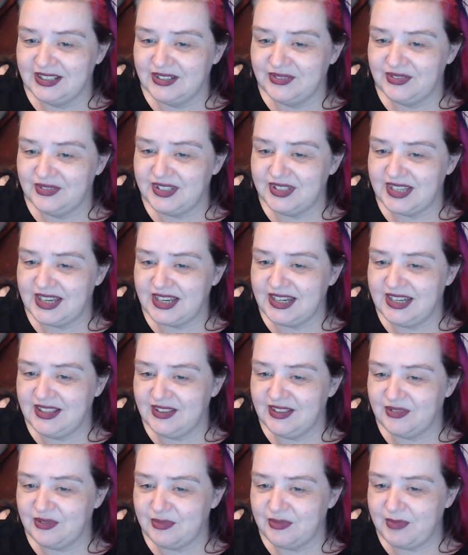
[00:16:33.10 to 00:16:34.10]
Rosanny,
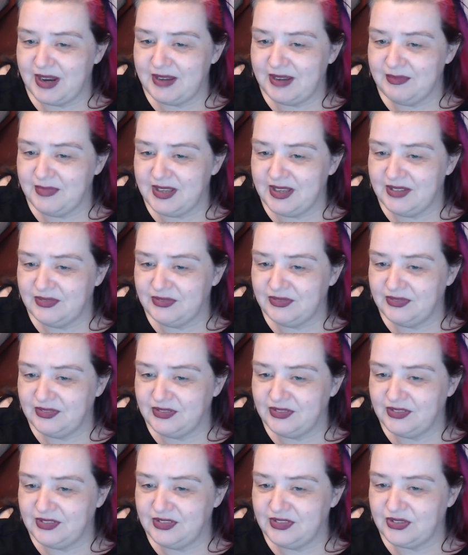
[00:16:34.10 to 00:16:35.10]
they remind me of
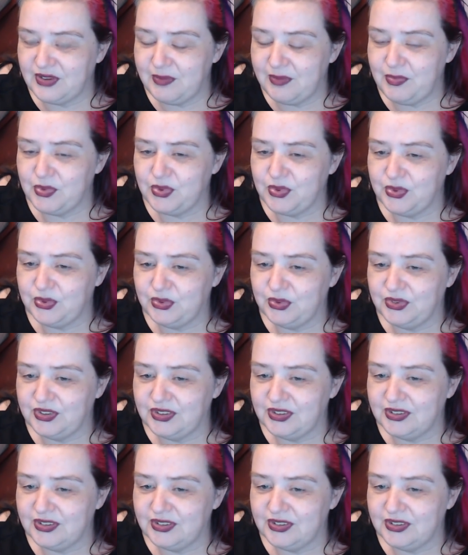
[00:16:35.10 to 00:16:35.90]
tribbles.